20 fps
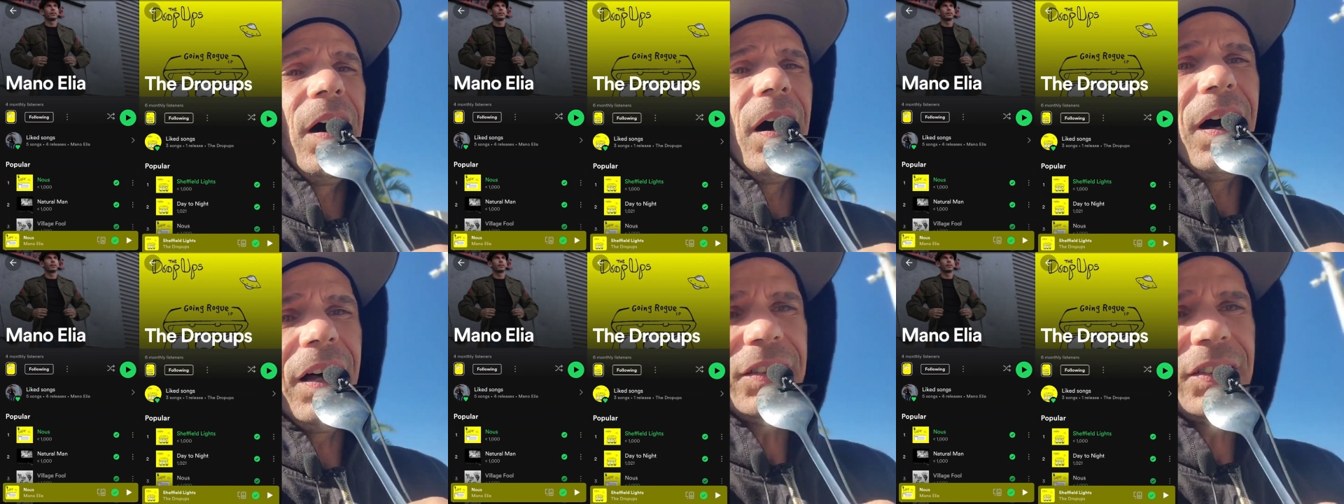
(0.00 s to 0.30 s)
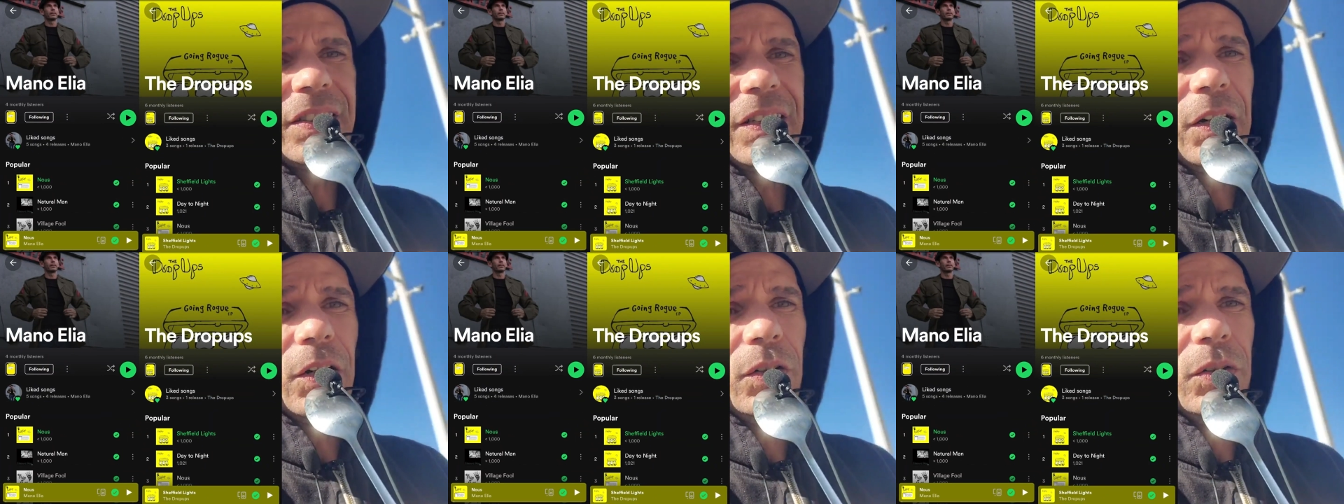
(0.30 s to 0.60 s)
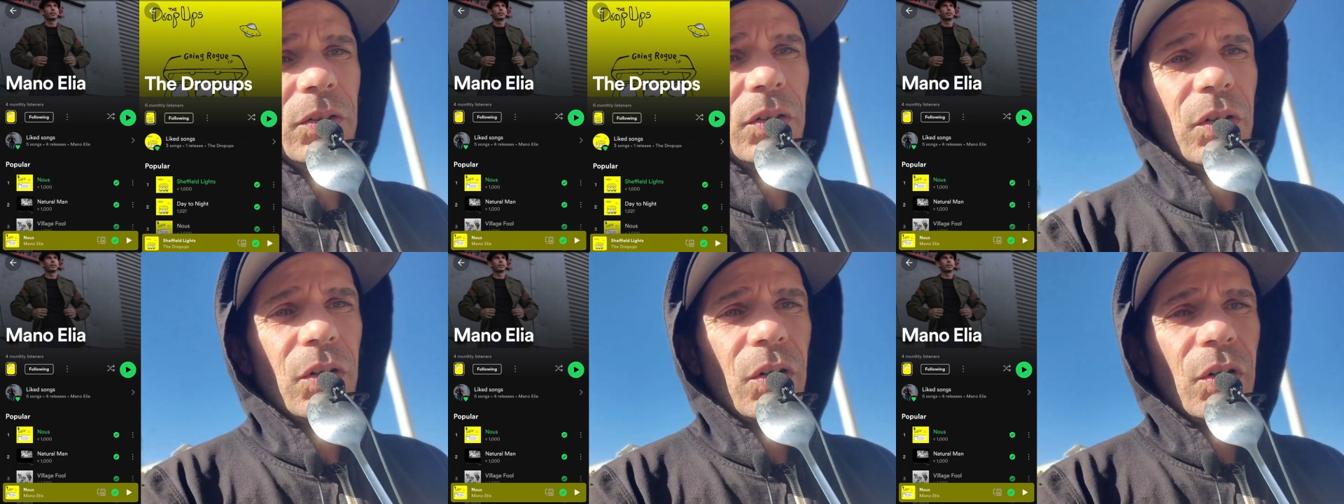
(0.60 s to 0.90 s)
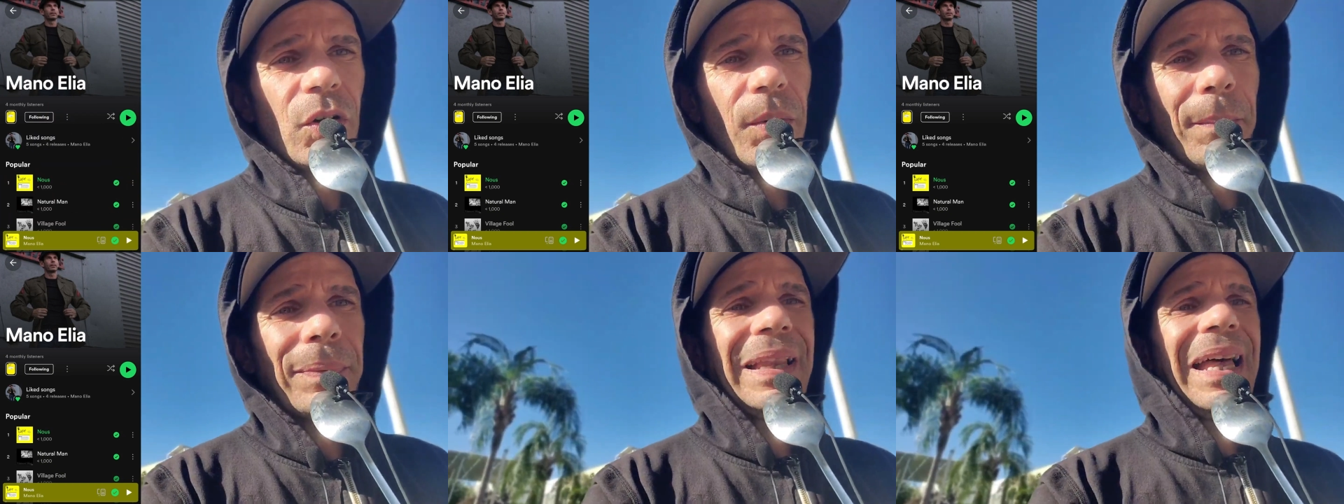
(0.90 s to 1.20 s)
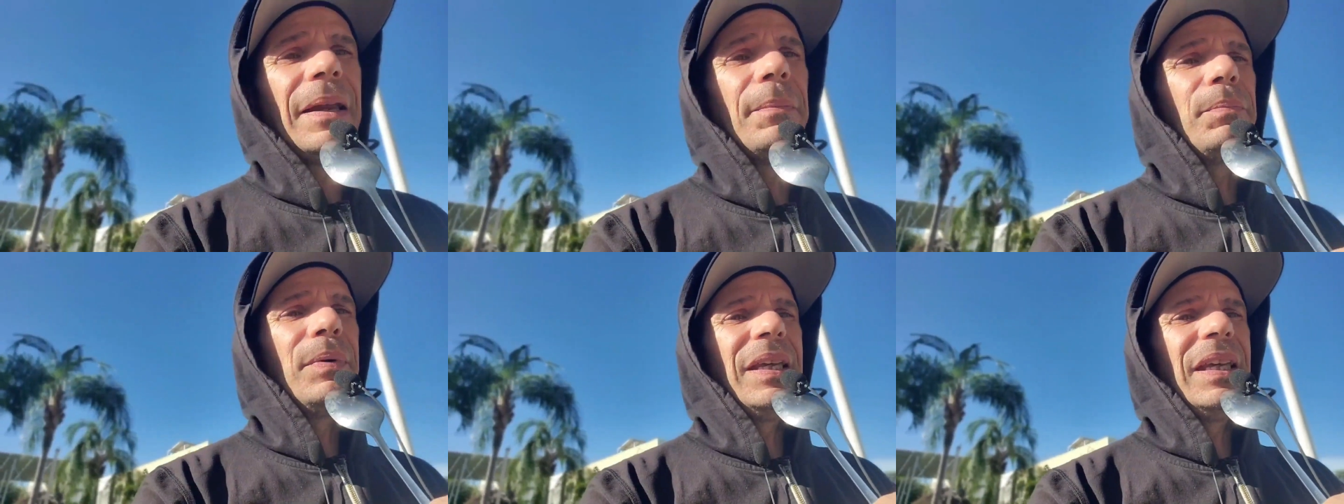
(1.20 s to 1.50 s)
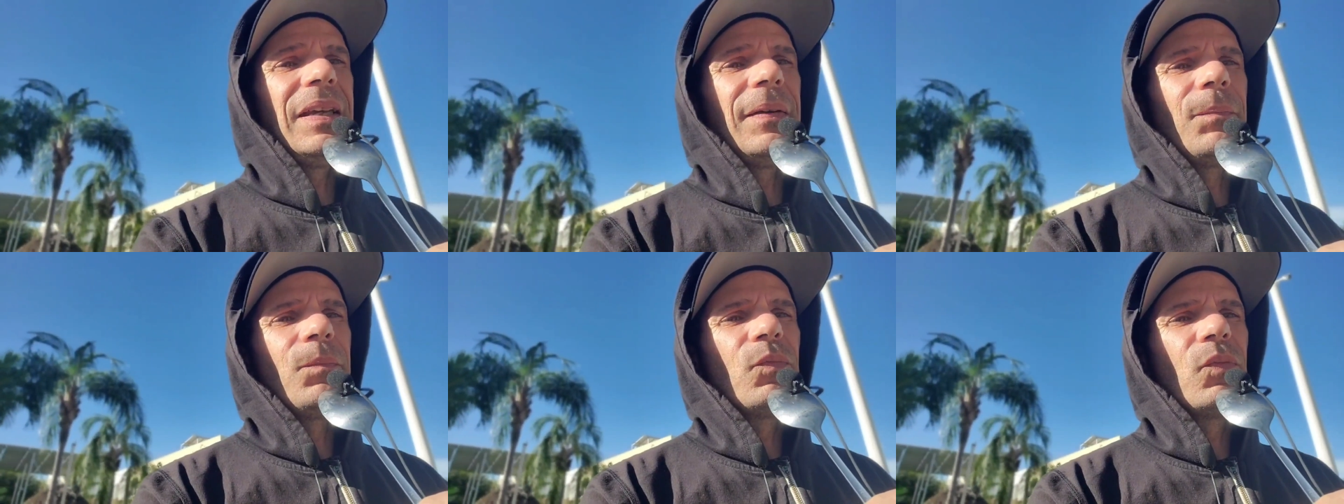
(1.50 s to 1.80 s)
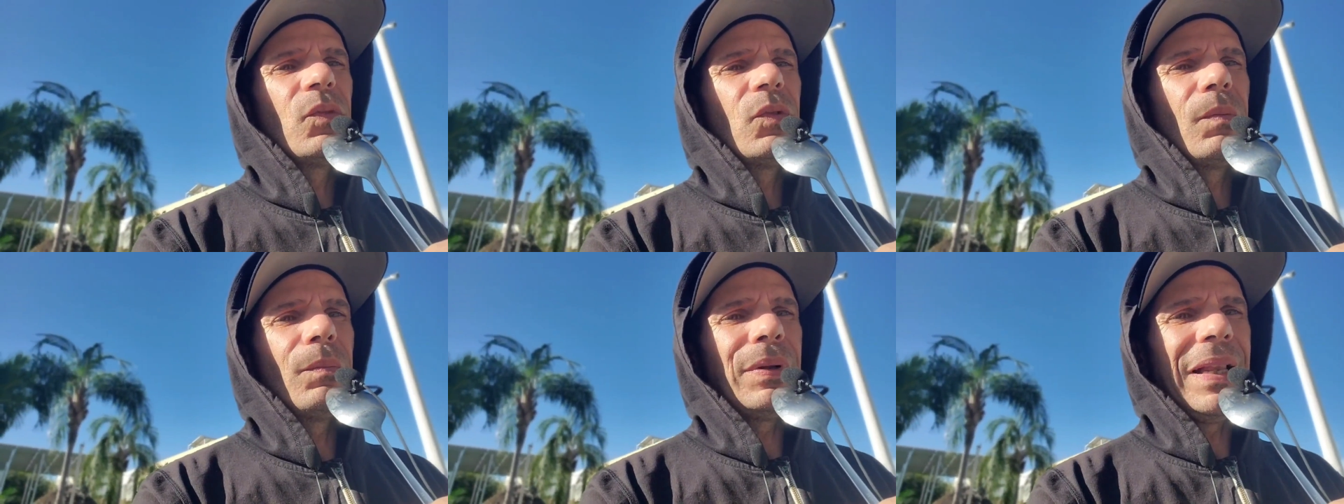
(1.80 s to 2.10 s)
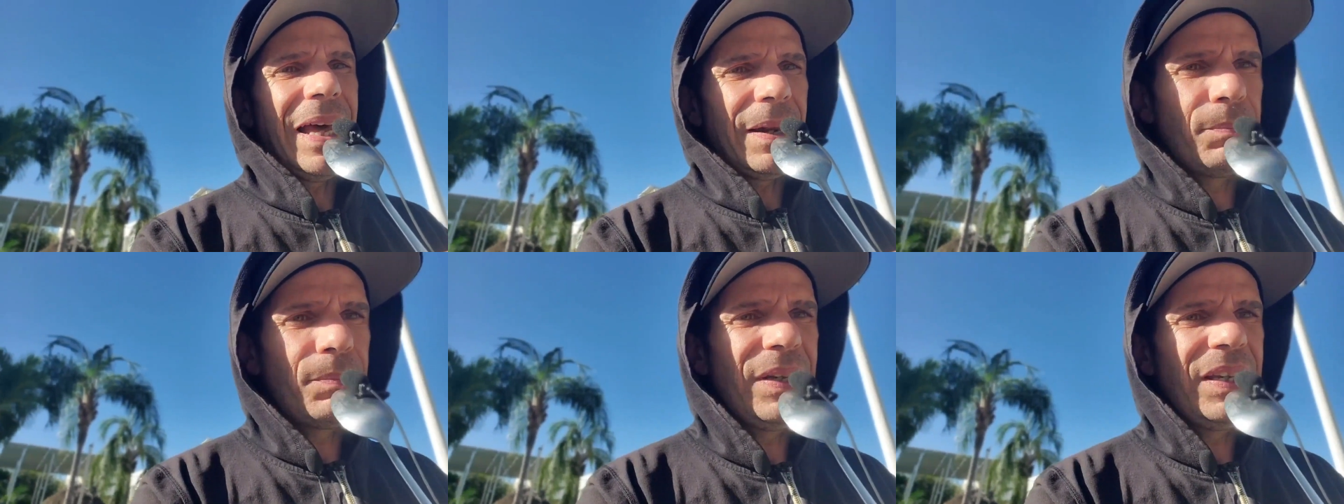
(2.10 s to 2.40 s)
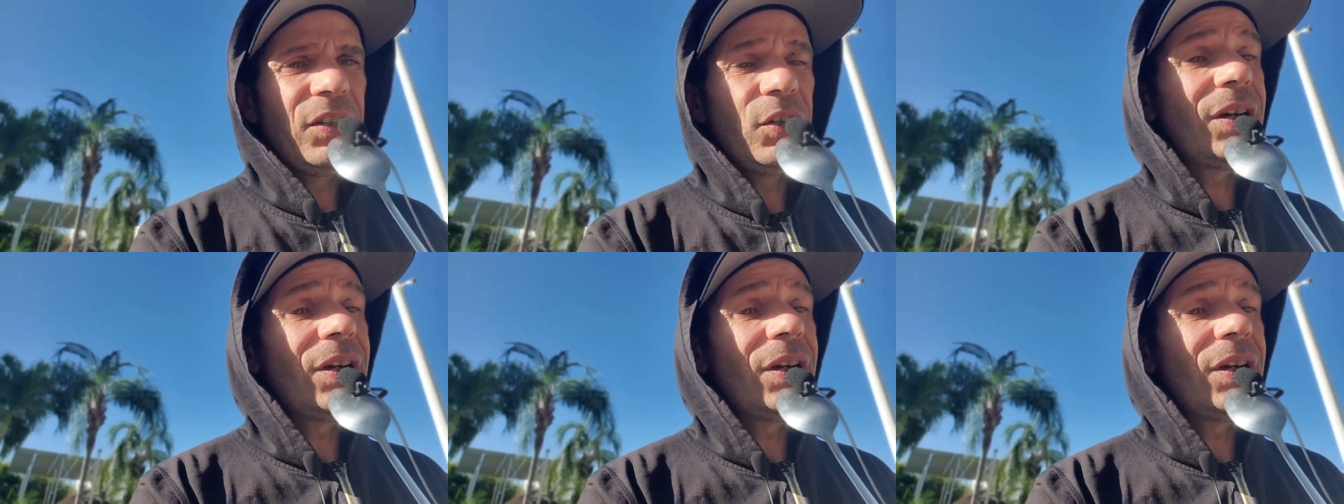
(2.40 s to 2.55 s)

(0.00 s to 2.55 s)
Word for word: Also, plan B. Plan B,